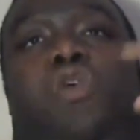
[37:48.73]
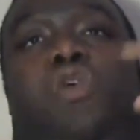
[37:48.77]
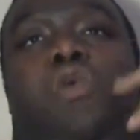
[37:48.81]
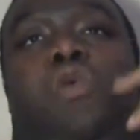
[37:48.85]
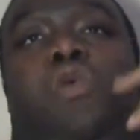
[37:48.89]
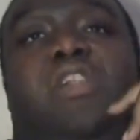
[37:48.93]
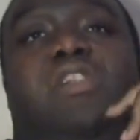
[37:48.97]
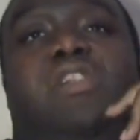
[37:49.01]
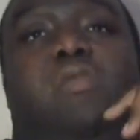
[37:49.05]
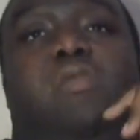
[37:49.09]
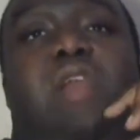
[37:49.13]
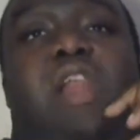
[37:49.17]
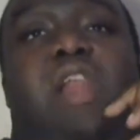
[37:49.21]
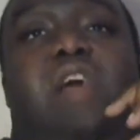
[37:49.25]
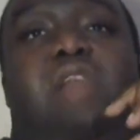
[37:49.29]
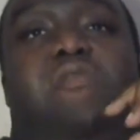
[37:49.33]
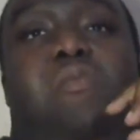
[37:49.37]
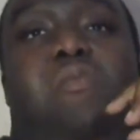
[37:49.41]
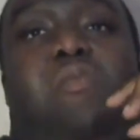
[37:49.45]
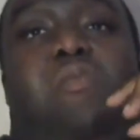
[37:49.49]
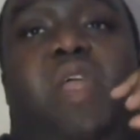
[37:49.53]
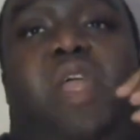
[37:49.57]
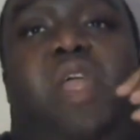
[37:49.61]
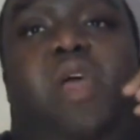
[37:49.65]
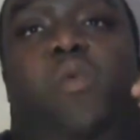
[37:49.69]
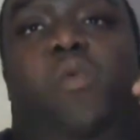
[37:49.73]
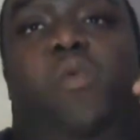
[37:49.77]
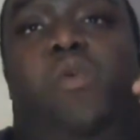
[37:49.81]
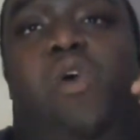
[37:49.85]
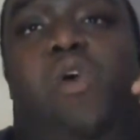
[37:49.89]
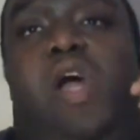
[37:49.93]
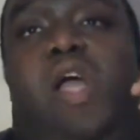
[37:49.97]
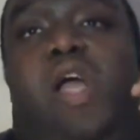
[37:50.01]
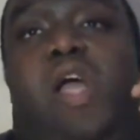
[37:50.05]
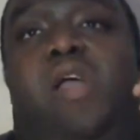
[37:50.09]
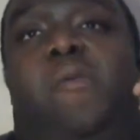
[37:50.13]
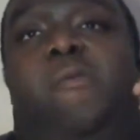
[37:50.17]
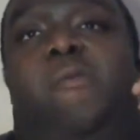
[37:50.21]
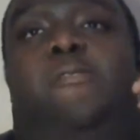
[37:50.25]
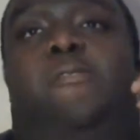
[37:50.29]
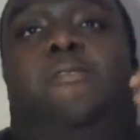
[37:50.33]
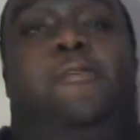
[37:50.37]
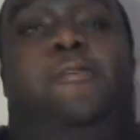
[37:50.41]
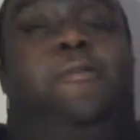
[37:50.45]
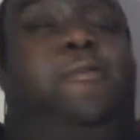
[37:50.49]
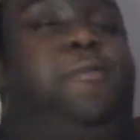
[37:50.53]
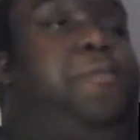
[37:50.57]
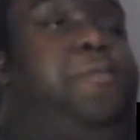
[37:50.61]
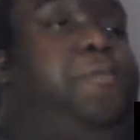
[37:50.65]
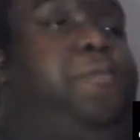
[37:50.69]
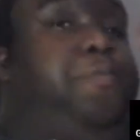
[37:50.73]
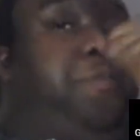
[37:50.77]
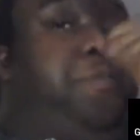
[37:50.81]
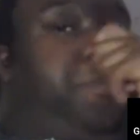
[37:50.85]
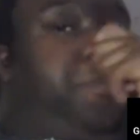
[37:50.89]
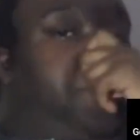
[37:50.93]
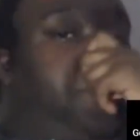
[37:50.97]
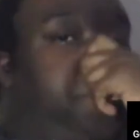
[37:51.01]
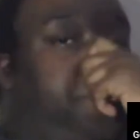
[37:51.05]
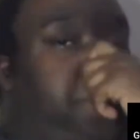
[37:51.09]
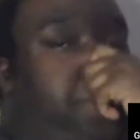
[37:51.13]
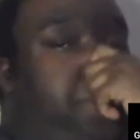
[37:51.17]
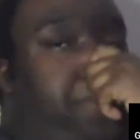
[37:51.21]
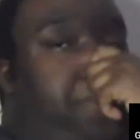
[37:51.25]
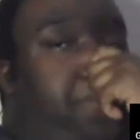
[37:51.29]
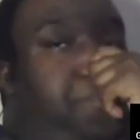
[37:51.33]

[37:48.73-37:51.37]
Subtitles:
Ola, what would your 1 to 11 be and why?